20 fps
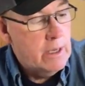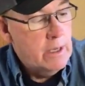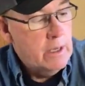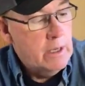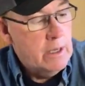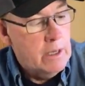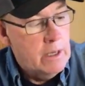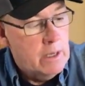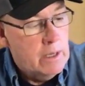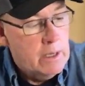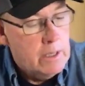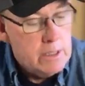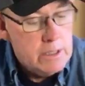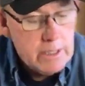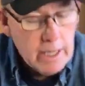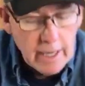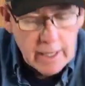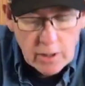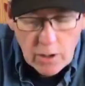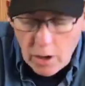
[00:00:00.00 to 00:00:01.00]
the
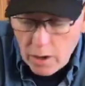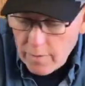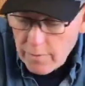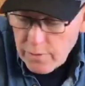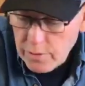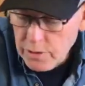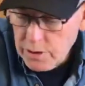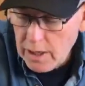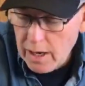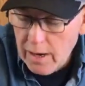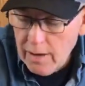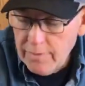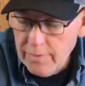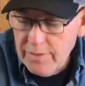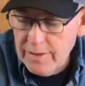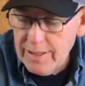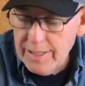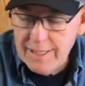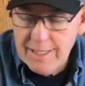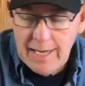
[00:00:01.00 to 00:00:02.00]
sign
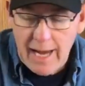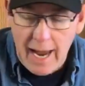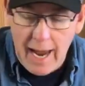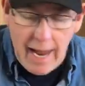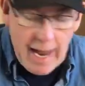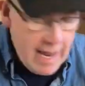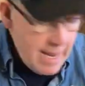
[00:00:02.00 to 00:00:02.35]
carvers of the